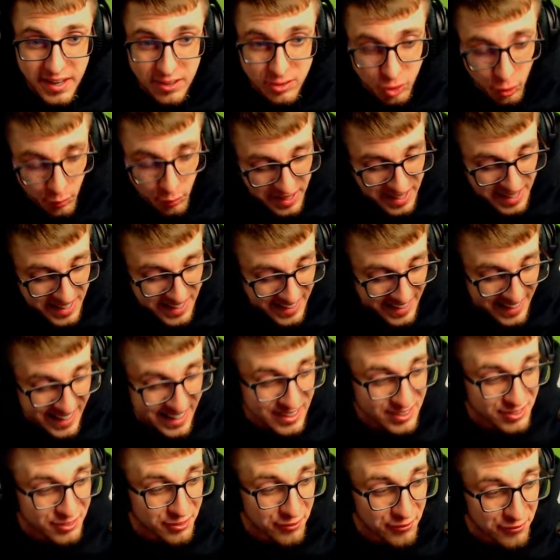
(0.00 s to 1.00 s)
so it
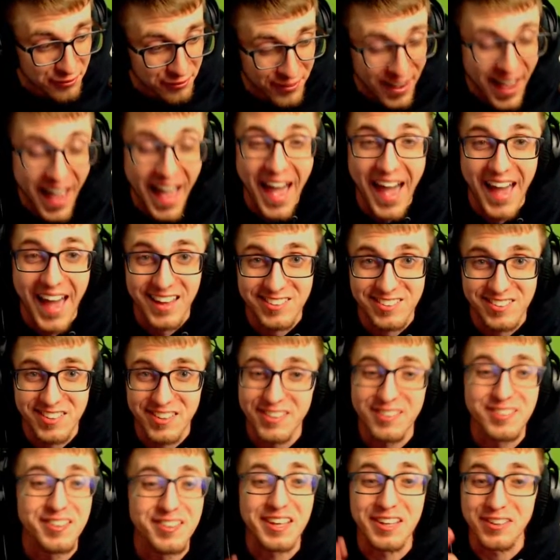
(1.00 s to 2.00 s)
is fast.
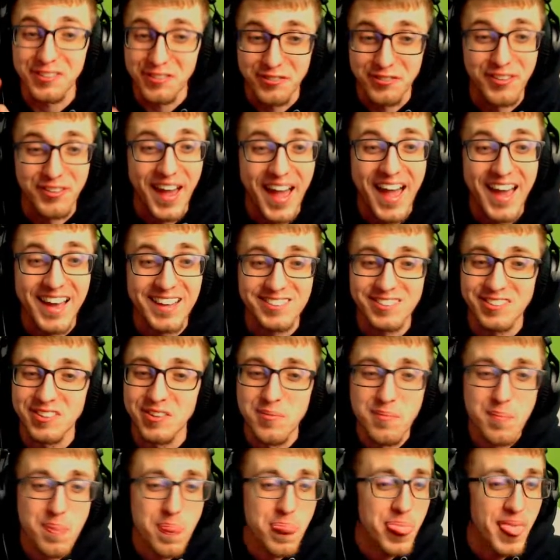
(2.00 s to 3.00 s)
This thing is fast.
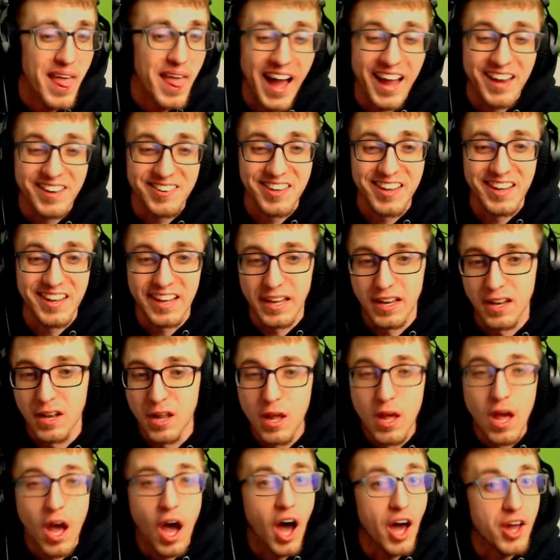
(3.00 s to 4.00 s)
I dig it.
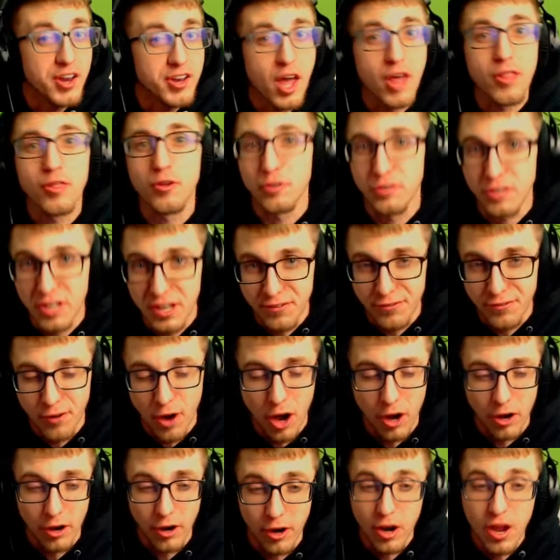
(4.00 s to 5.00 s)
Another
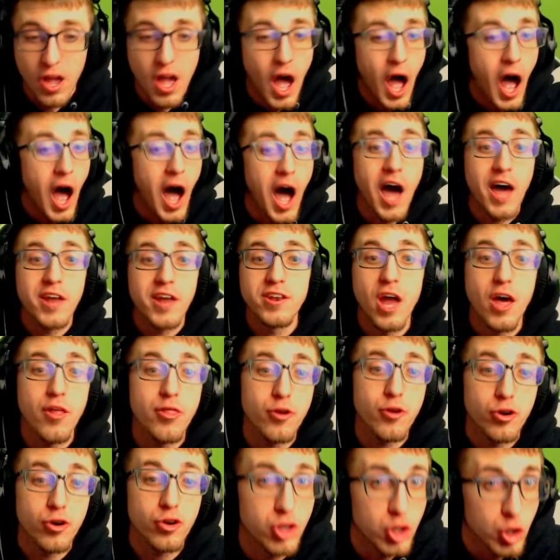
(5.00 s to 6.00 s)
defogger,
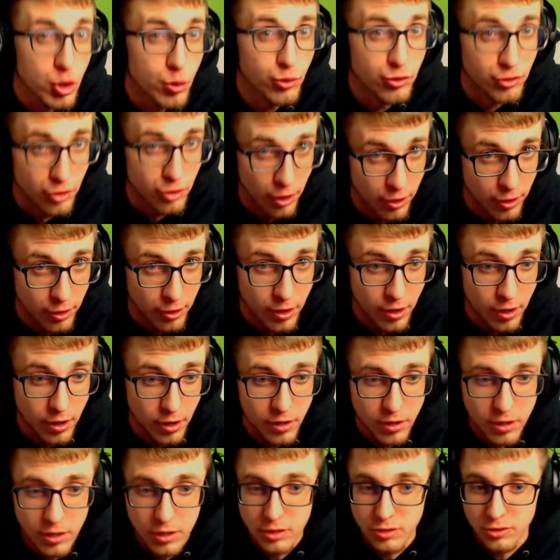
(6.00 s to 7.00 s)
another U-turner,
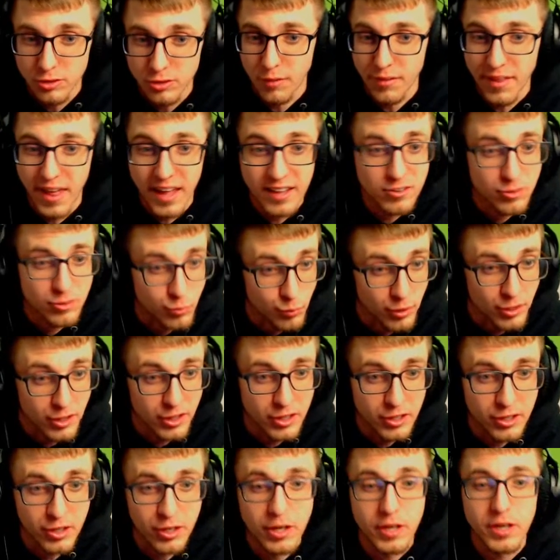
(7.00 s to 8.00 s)
so that's really
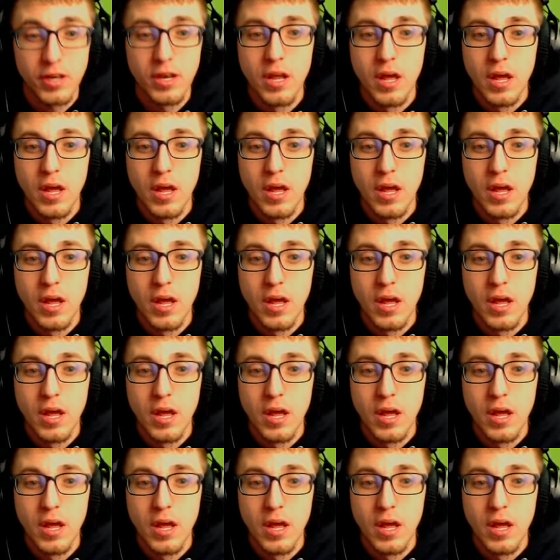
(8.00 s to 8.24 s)
good.